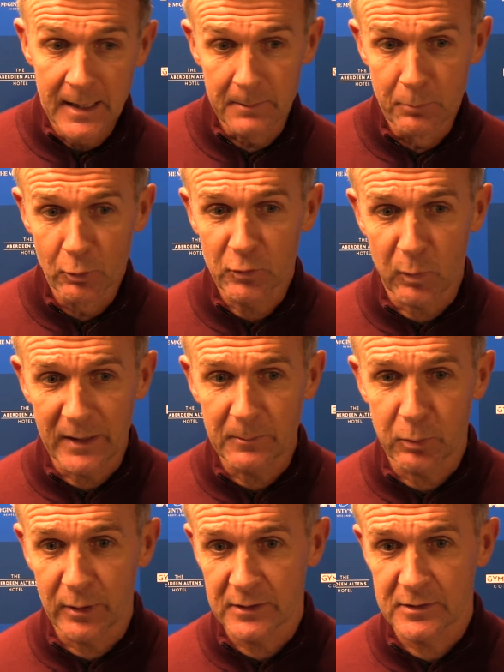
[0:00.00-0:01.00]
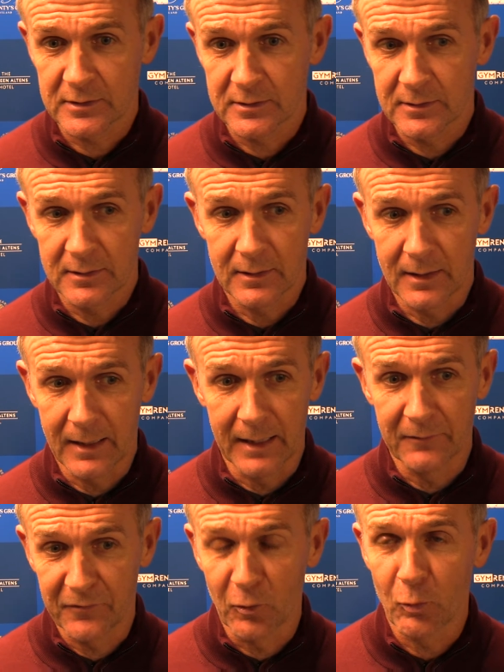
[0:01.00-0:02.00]
And both wide players
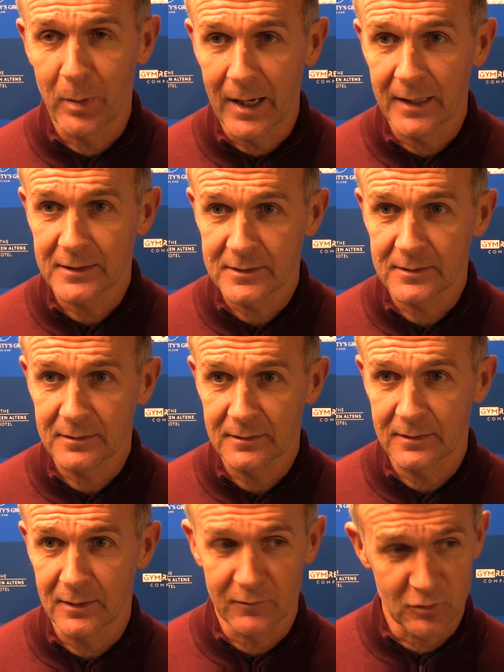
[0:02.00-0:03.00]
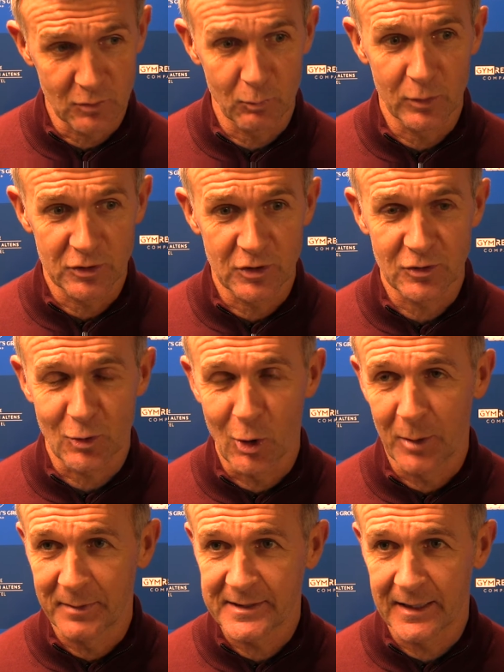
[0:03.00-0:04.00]
and fullbacks, which has
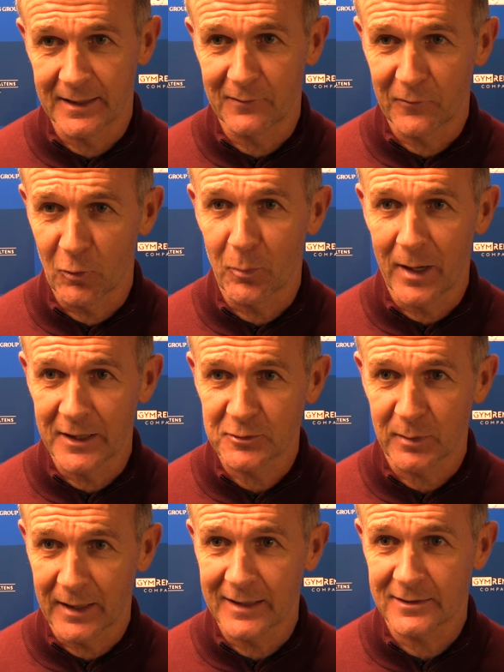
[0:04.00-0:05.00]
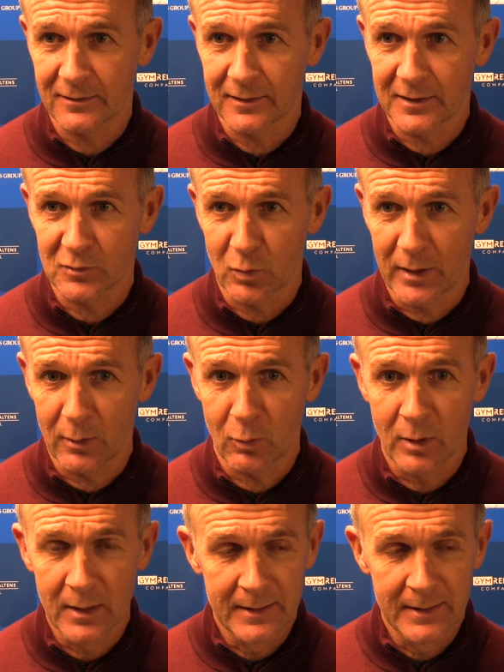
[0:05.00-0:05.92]
got to be said, the fullbacks were excellent as well.